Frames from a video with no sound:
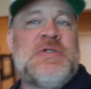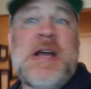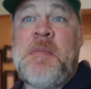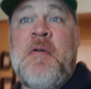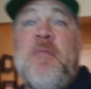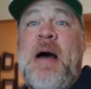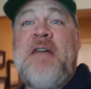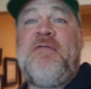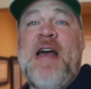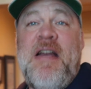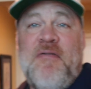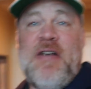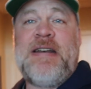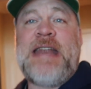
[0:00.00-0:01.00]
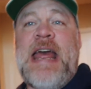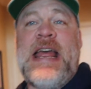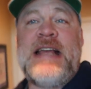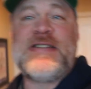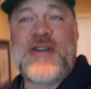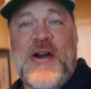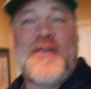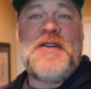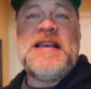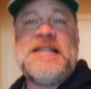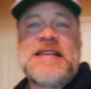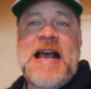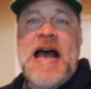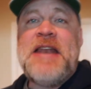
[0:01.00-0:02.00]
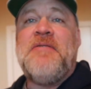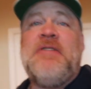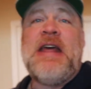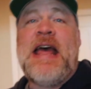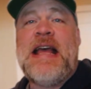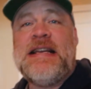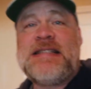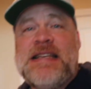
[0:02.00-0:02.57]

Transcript: Some of my favorite days are these kind of days,